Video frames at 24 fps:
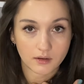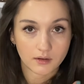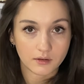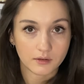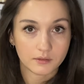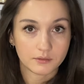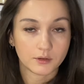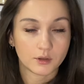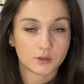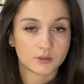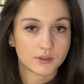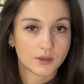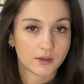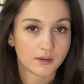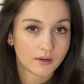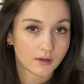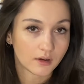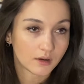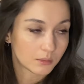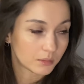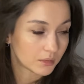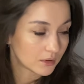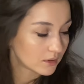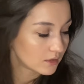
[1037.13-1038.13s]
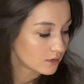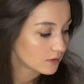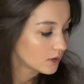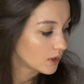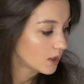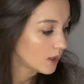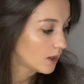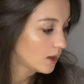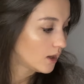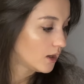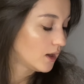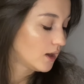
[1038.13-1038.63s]
folded double.
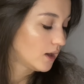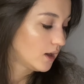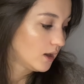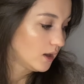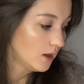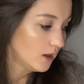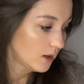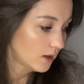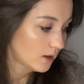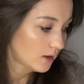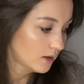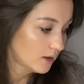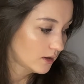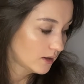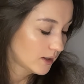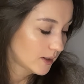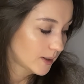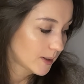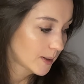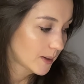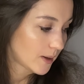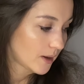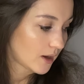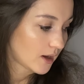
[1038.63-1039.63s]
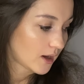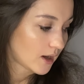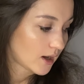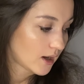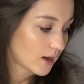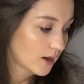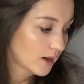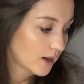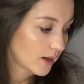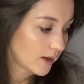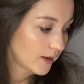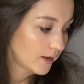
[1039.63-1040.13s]

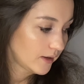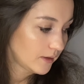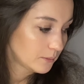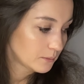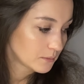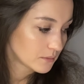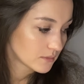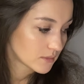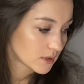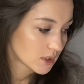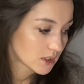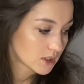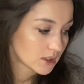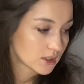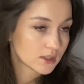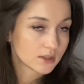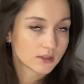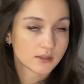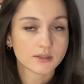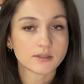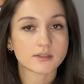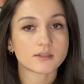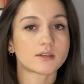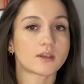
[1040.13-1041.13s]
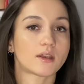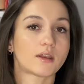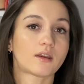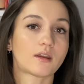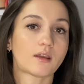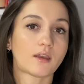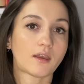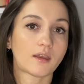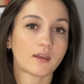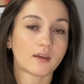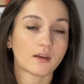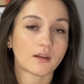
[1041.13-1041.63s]
I'm still
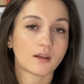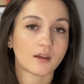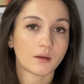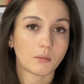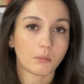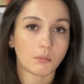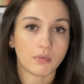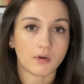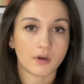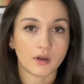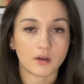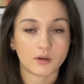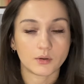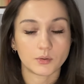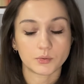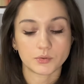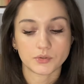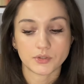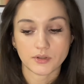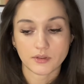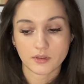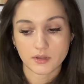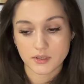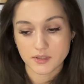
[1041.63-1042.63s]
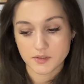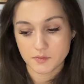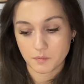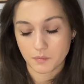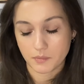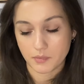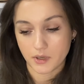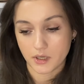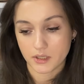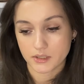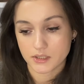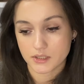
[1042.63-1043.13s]
thinking about this
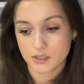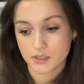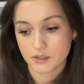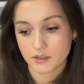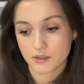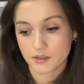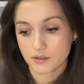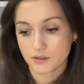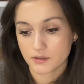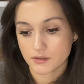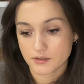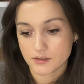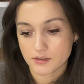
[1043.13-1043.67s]
pattern,